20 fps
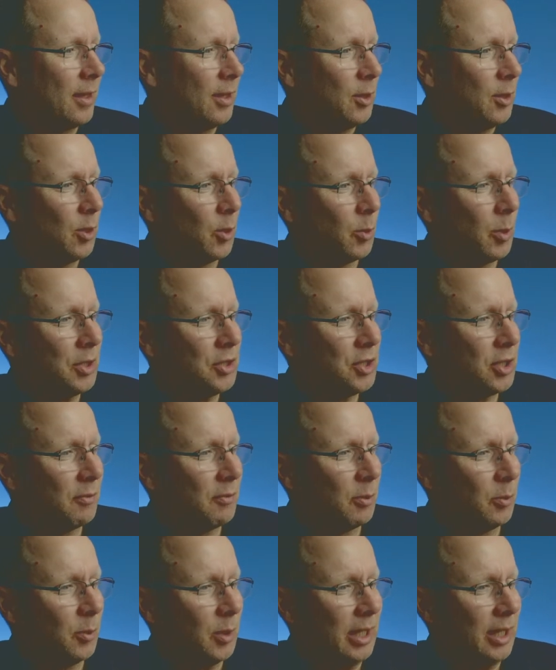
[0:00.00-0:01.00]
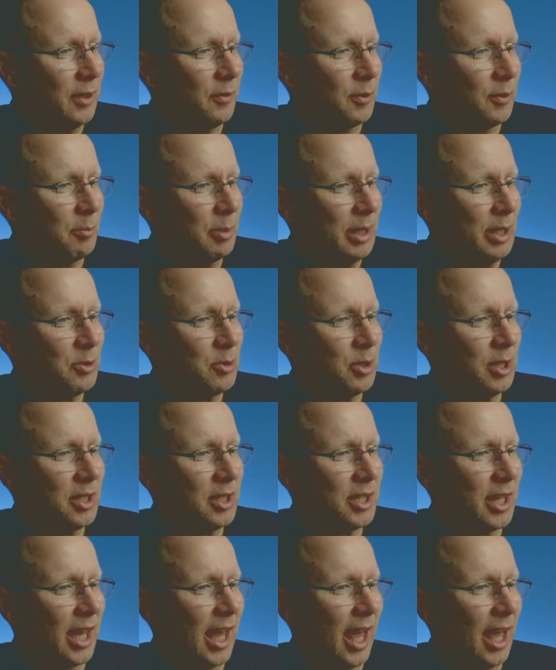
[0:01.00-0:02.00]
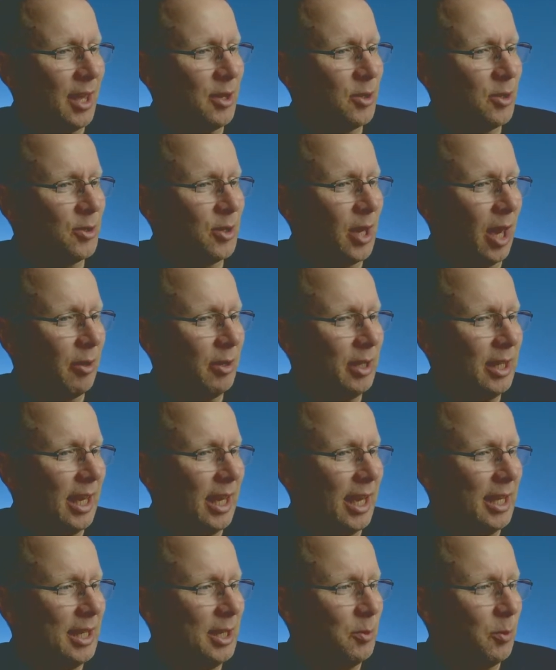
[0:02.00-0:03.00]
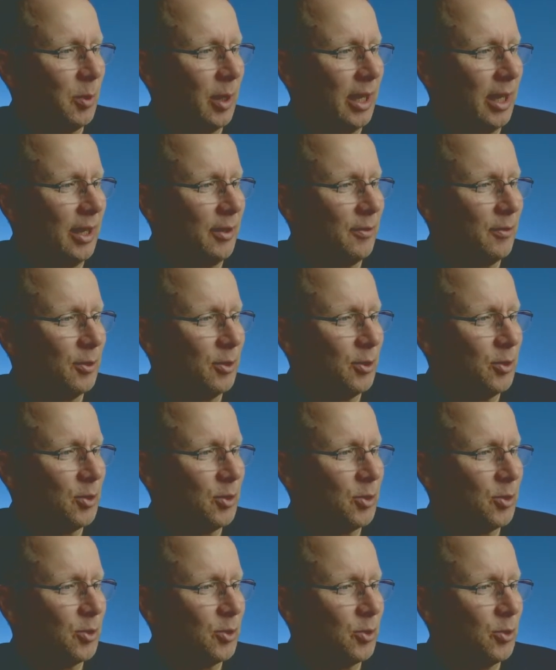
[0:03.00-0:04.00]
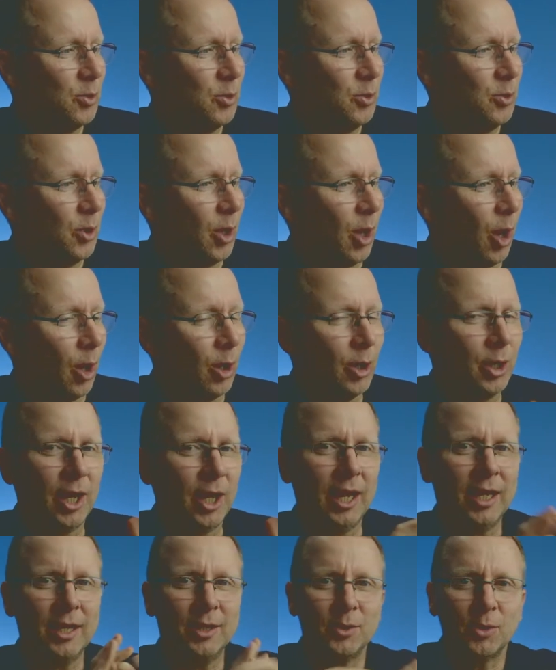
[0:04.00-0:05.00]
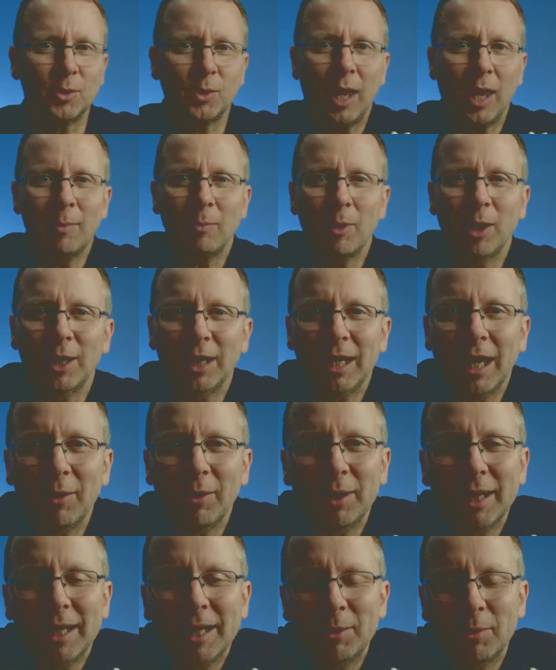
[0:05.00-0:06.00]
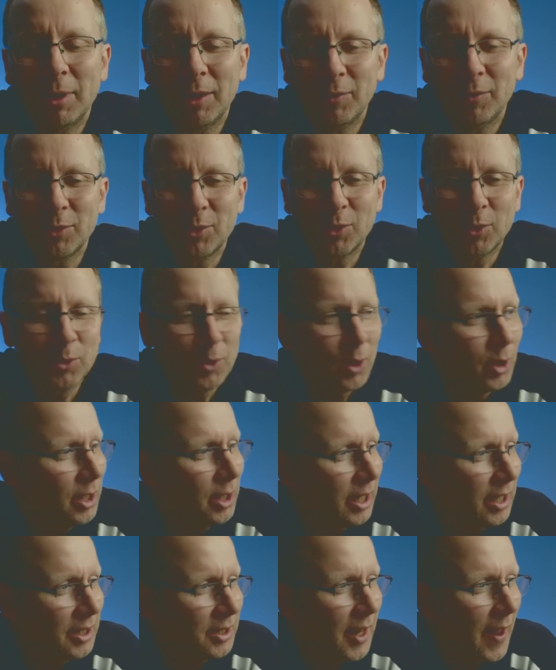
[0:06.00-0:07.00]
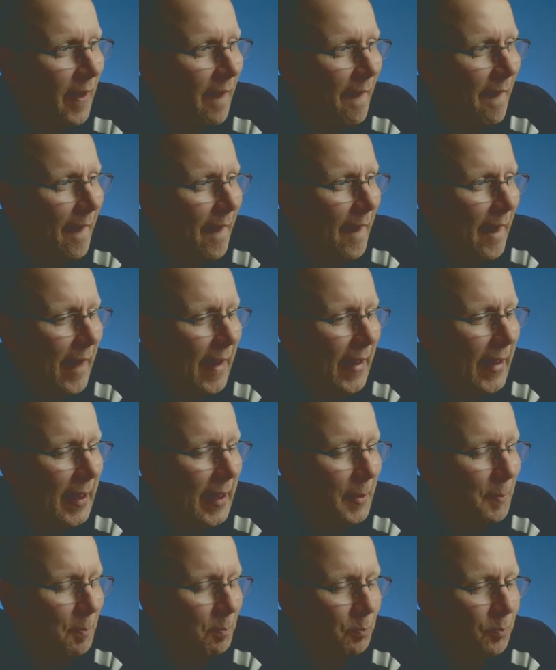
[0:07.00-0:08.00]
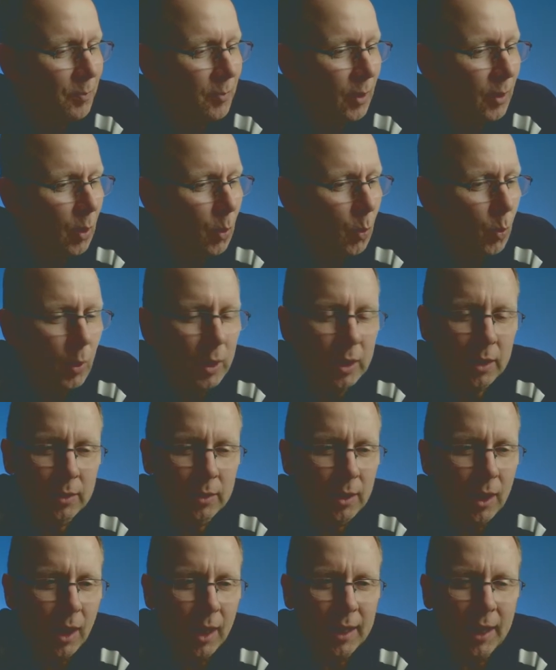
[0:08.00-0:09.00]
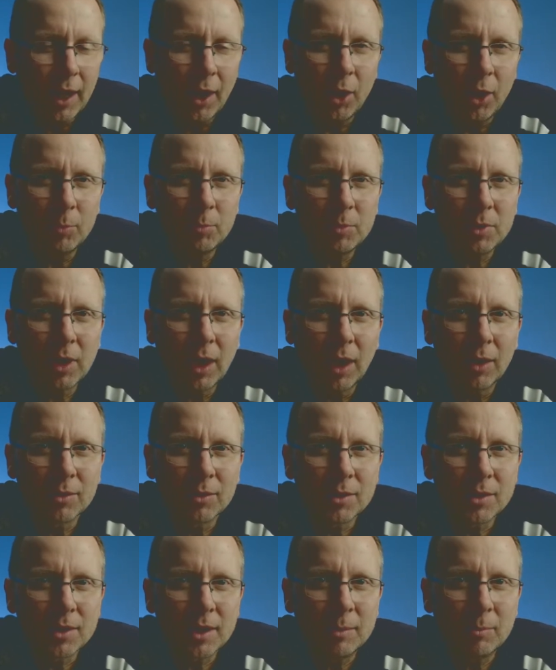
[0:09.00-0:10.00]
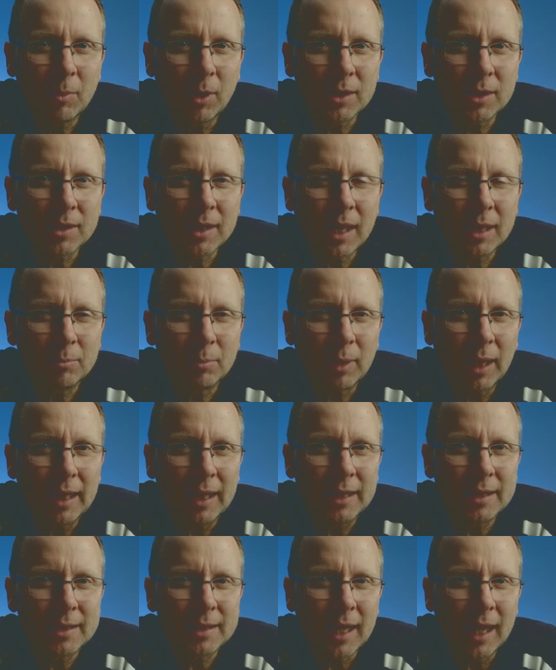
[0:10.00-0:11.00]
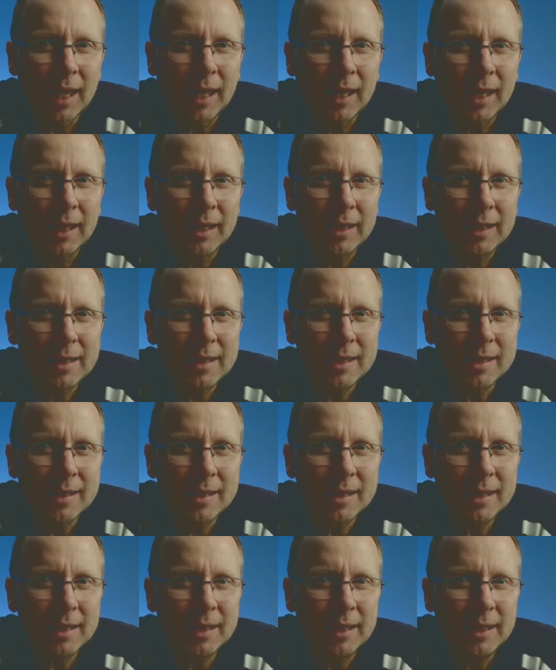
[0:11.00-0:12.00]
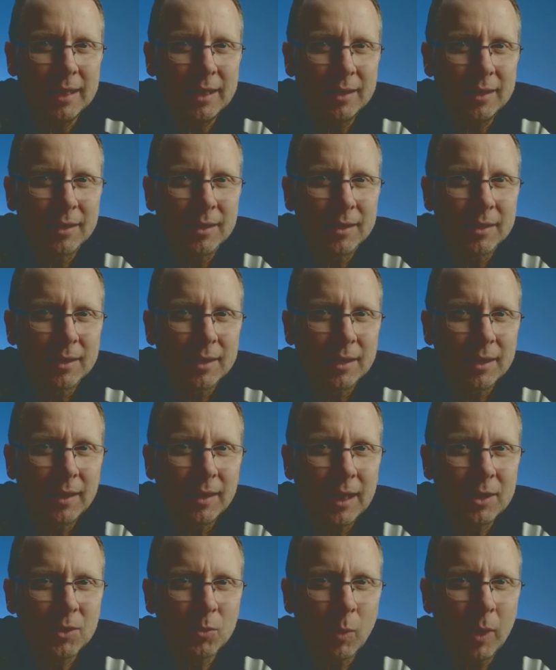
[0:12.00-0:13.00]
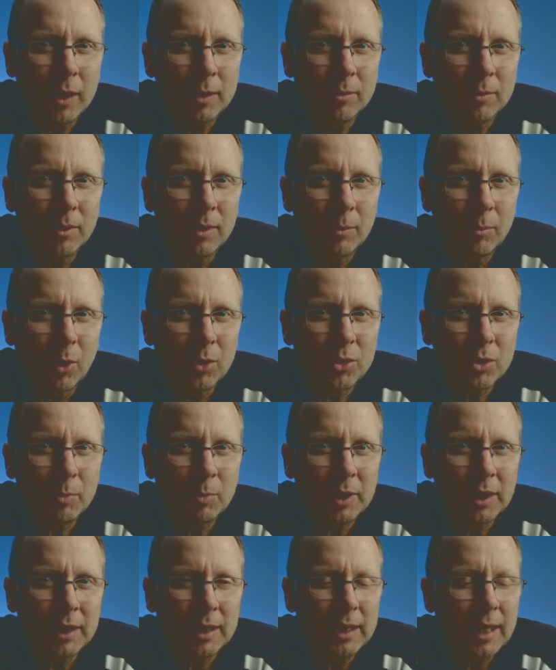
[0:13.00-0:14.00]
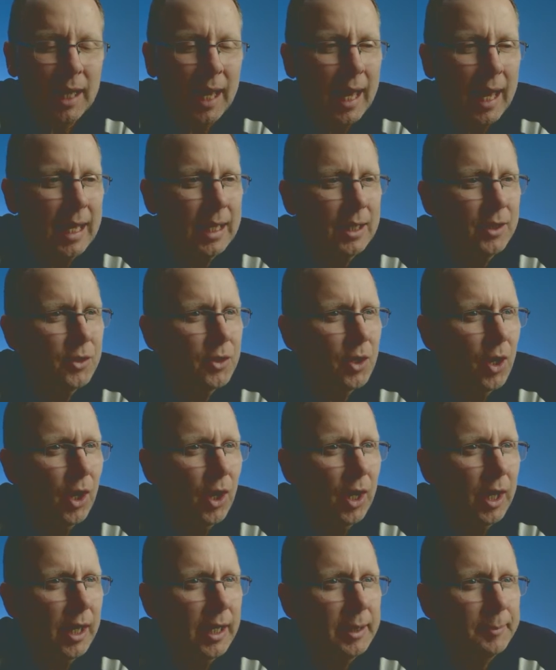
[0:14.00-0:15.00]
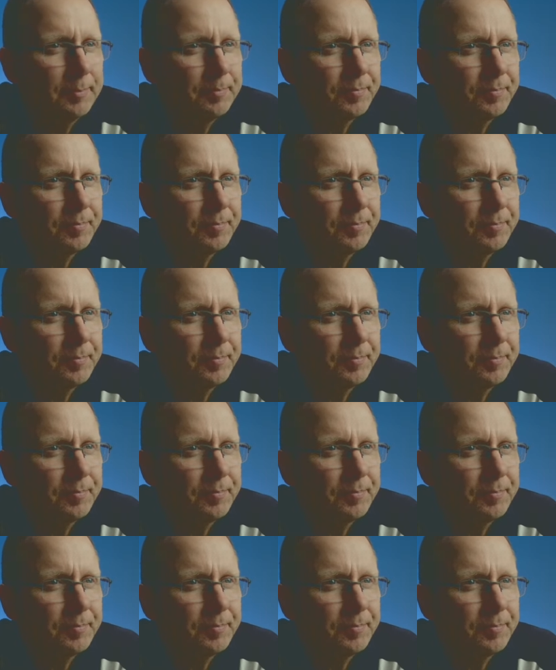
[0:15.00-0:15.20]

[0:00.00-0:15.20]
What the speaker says: the question of the week from Beatrix, are you going anywhere for the school holidays? Am I going anywhere for the school holidays? Well, I hope to go and see my son play guitar in Sydney. That's one possibility. And I